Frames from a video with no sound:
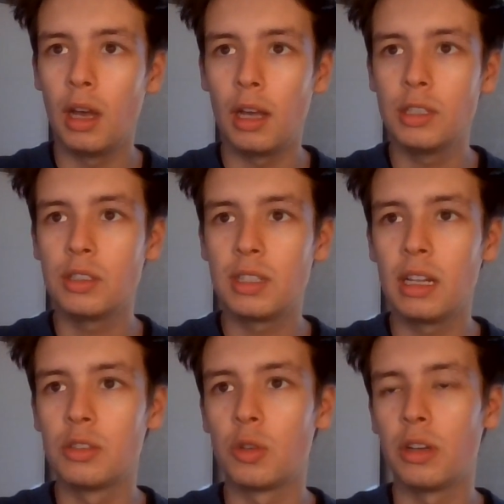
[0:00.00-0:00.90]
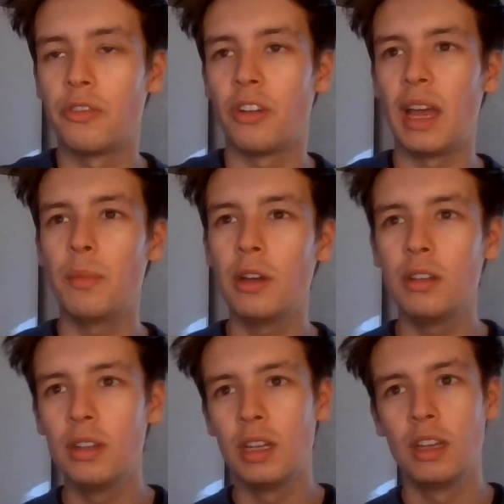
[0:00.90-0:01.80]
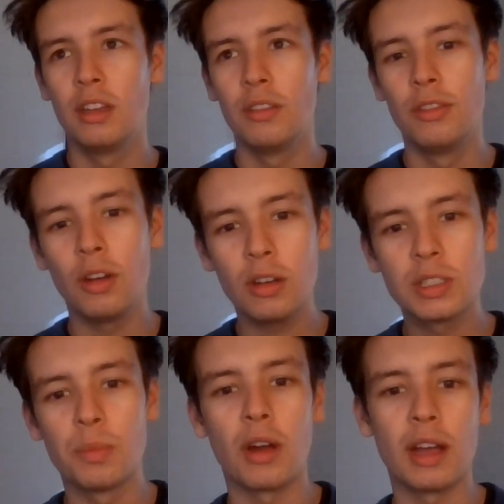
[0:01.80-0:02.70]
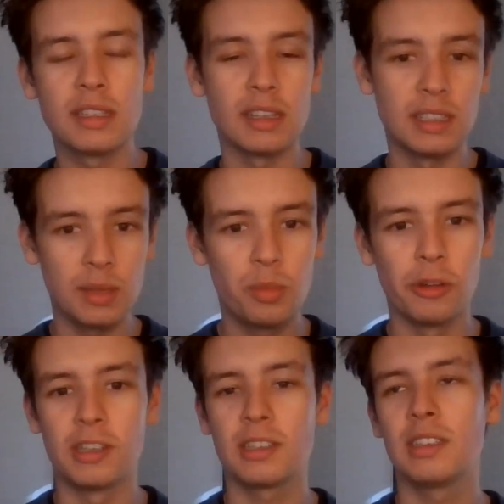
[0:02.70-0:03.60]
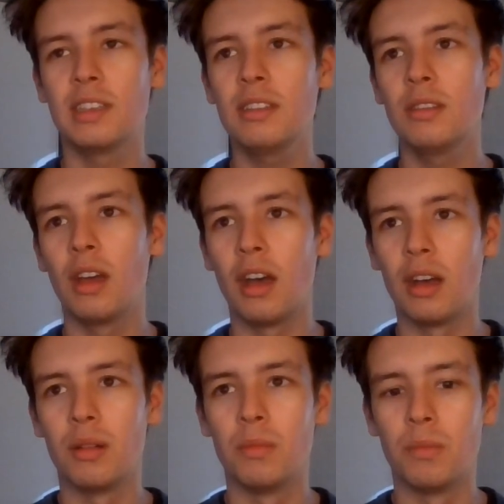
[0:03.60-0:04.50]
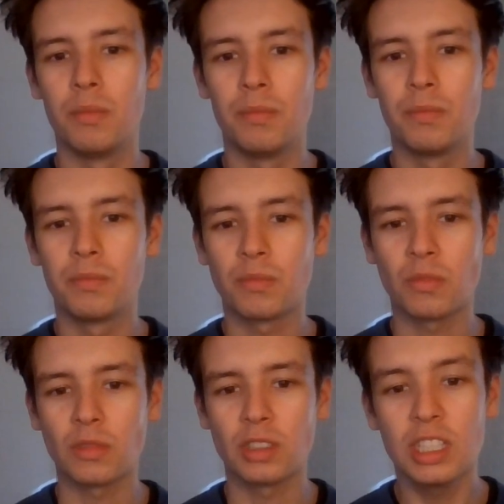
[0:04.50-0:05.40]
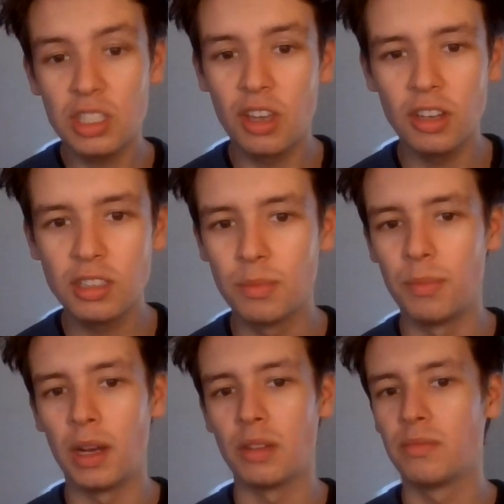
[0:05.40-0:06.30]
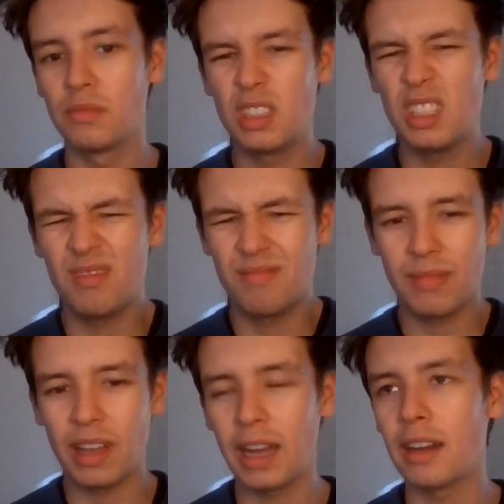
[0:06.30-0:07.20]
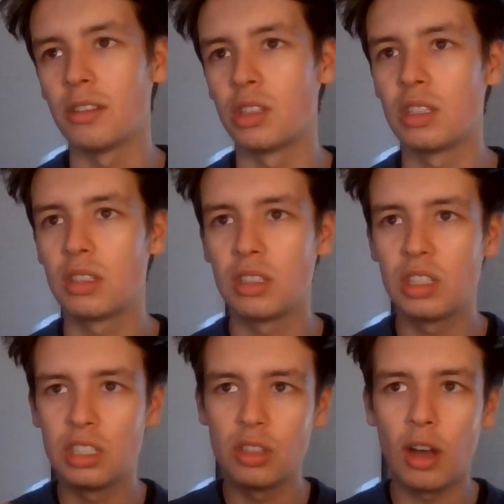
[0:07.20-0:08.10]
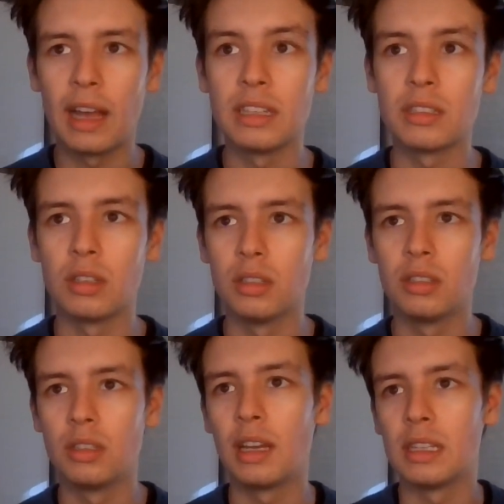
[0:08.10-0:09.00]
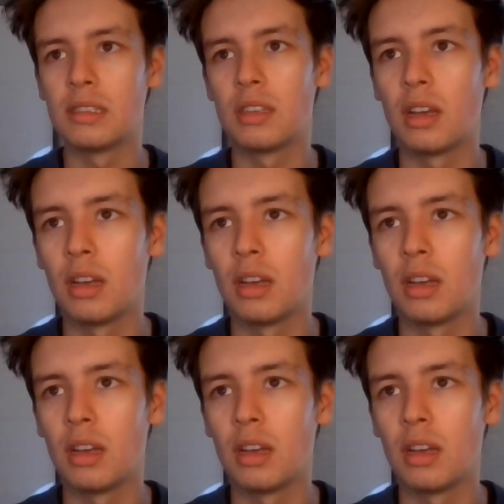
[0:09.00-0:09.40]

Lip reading: Anya Taylor-Joy for Emma. Not a surprise. I did predict it. She's good, but I don't know. She's not as good as